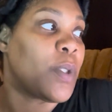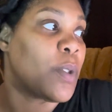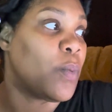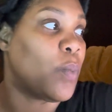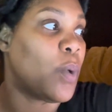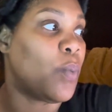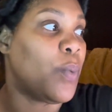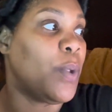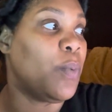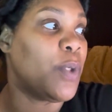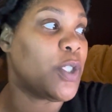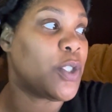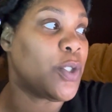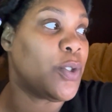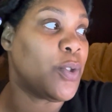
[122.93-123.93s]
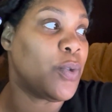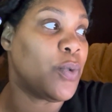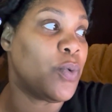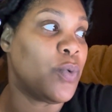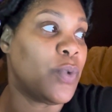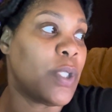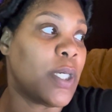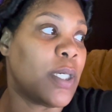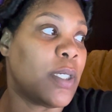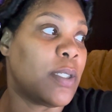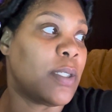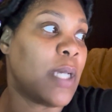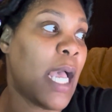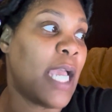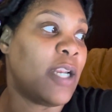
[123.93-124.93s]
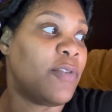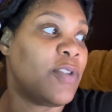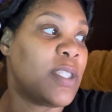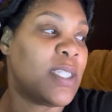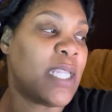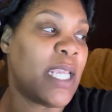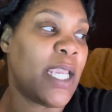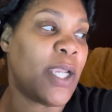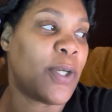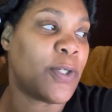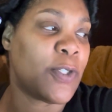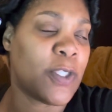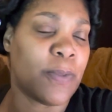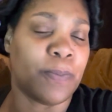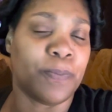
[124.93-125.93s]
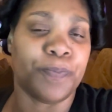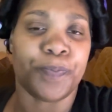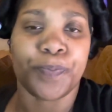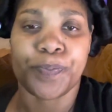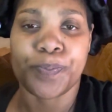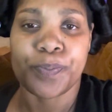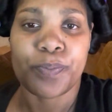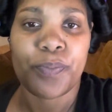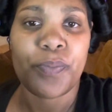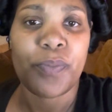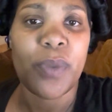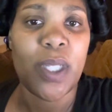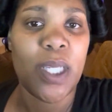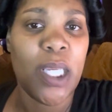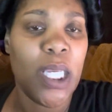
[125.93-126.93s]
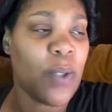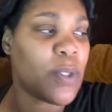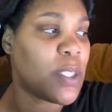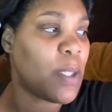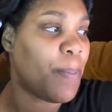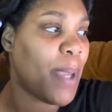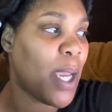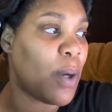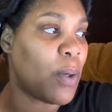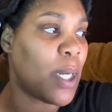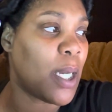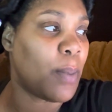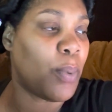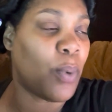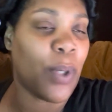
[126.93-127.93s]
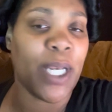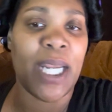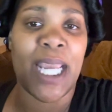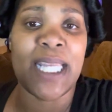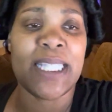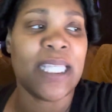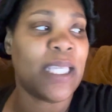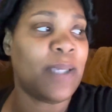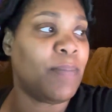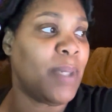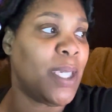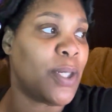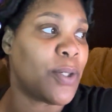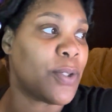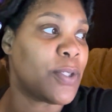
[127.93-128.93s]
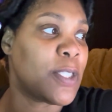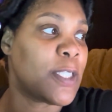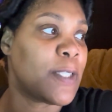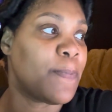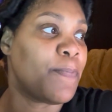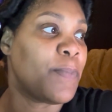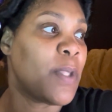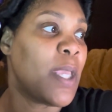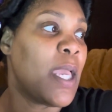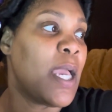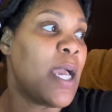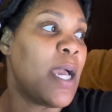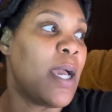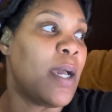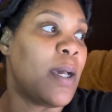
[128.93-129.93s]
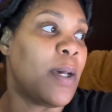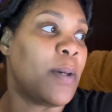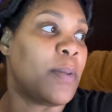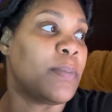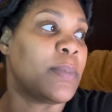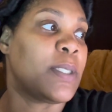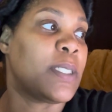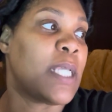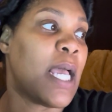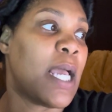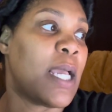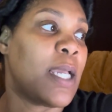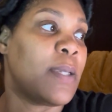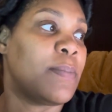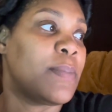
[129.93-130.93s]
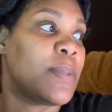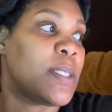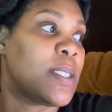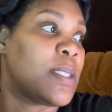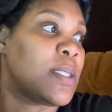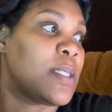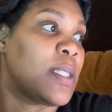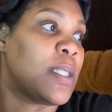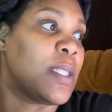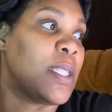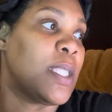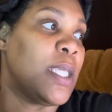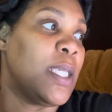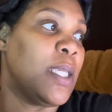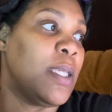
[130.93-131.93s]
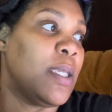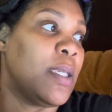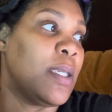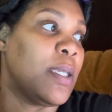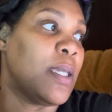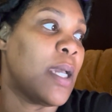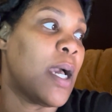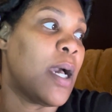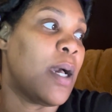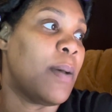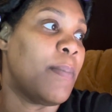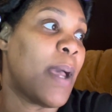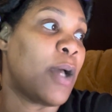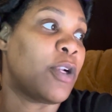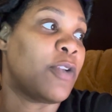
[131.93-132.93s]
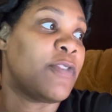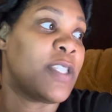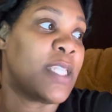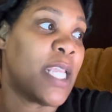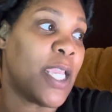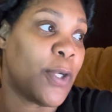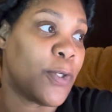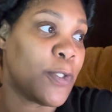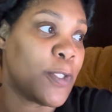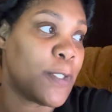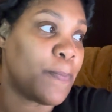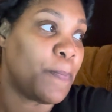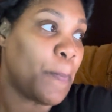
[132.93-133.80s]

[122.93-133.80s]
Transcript: When we went to do the height of the stairs, it was about 0.19 meters times the amount of stairs,